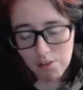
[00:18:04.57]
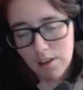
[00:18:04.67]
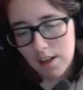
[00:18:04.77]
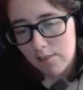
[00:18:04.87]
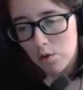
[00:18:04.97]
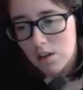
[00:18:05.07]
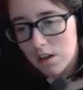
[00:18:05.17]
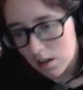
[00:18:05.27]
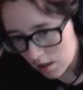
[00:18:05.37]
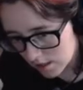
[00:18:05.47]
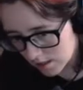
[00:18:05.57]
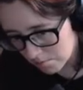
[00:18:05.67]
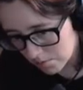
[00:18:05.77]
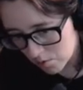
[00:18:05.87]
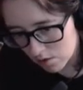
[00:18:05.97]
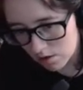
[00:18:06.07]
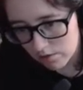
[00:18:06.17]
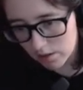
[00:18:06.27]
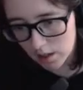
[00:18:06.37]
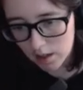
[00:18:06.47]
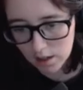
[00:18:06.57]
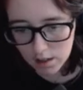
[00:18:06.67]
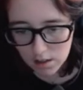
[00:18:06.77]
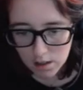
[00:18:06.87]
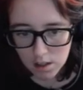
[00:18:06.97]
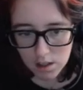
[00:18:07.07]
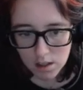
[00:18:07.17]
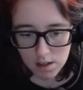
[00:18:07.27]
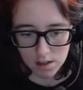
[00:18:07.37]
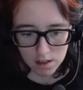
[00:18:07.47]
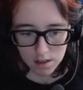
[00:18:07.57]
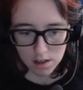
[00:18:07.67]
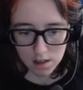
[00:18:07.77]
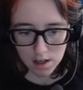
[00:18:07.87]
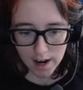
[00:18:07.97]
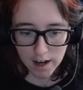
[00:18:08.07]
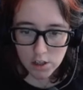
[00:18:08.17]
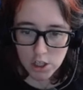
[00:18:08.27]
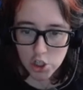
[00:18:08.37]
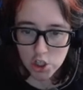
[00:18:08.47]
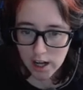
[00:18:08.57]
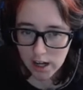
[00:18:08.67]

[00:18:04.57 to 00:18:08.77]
I think everyone here has some sort of like Irish